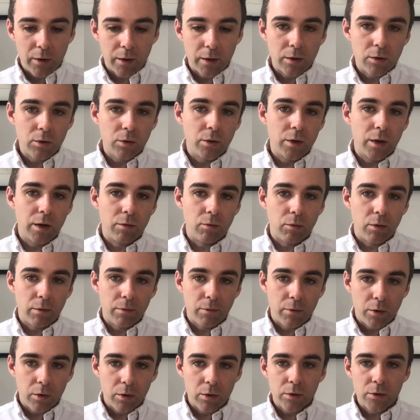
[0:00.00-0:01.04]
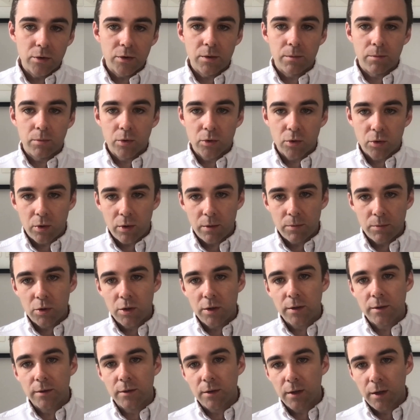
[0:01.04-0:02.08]
including referrals and
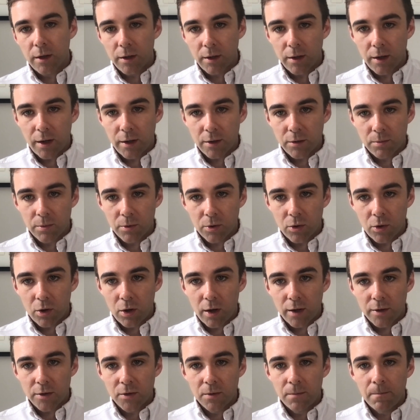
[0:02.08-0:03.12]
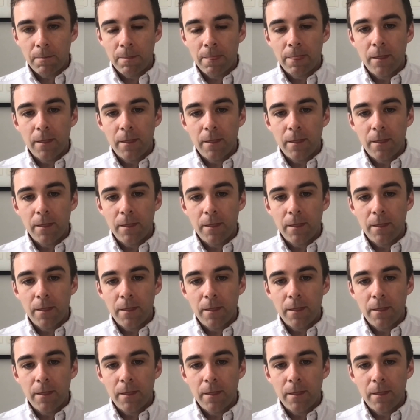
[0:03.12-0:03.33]
prescriptions and in-hospital costs.